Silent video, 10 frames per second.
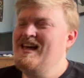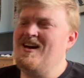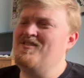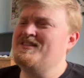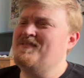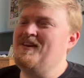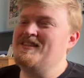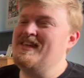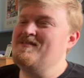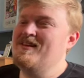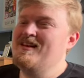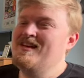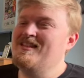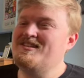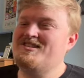I always love that.
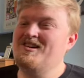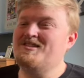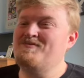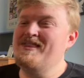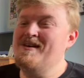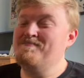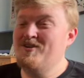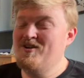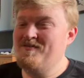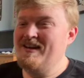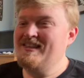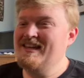The shots where they're moving,